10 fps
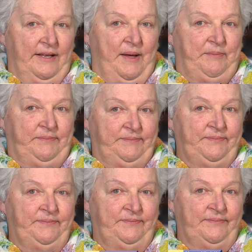the
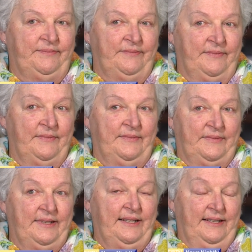humanity of Christ
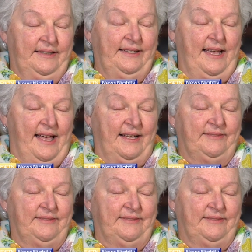and his love.